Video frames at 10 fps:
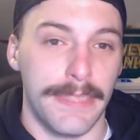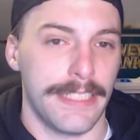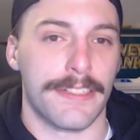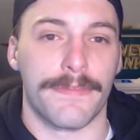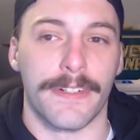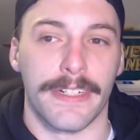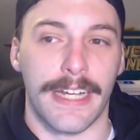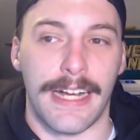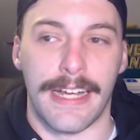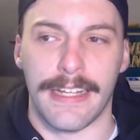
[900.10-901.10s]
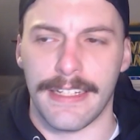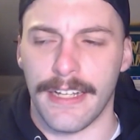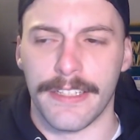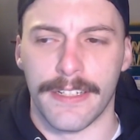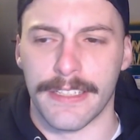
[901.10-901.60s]
the mix for
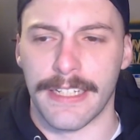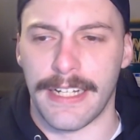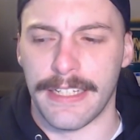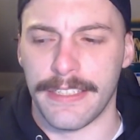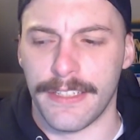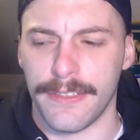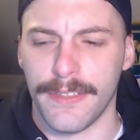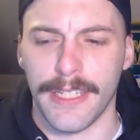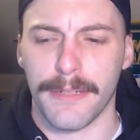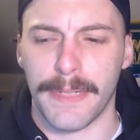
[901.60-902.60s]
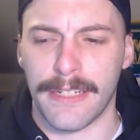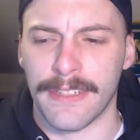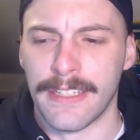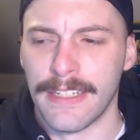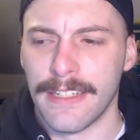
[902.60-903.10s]
a young guy. You know, you think
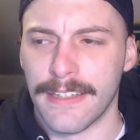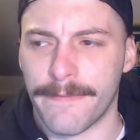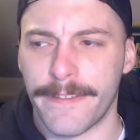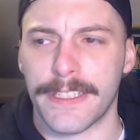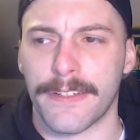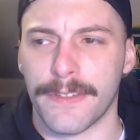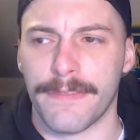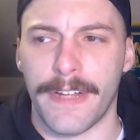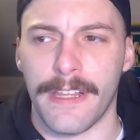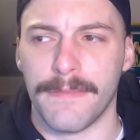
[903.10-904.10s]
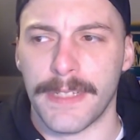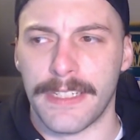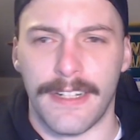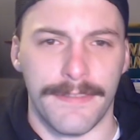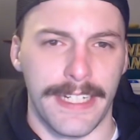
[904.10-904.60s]
about the physical
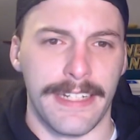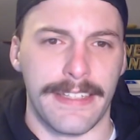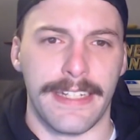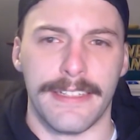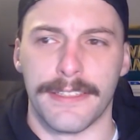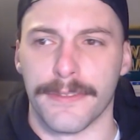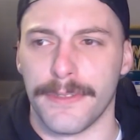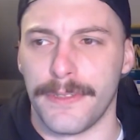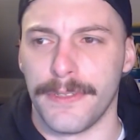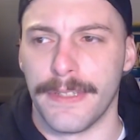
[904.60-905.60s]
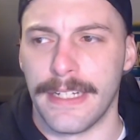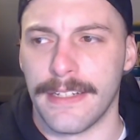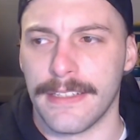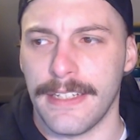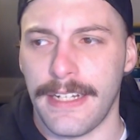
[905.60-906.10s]
development of an 18-year-old,
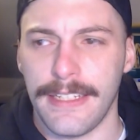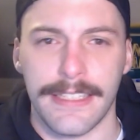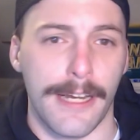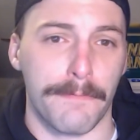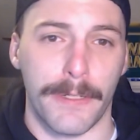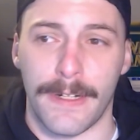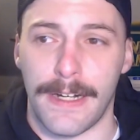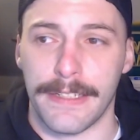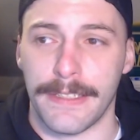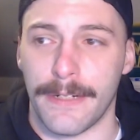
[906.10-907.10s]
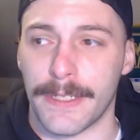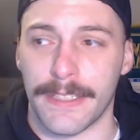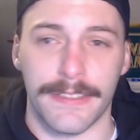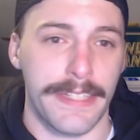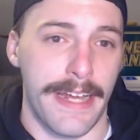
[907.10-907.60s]
and he's got to put on, you know,
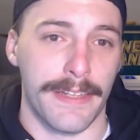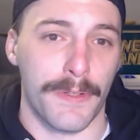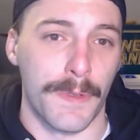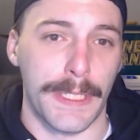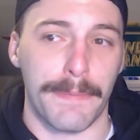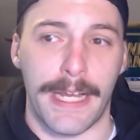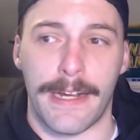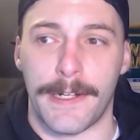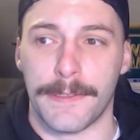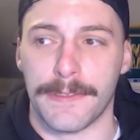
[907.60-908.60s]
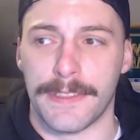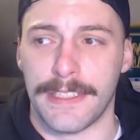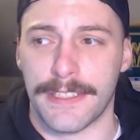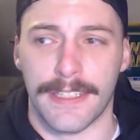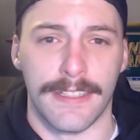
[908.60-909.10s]
another 10, 20 pounds.
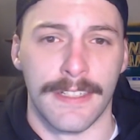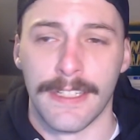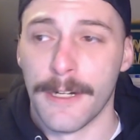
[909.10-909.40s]
He's going to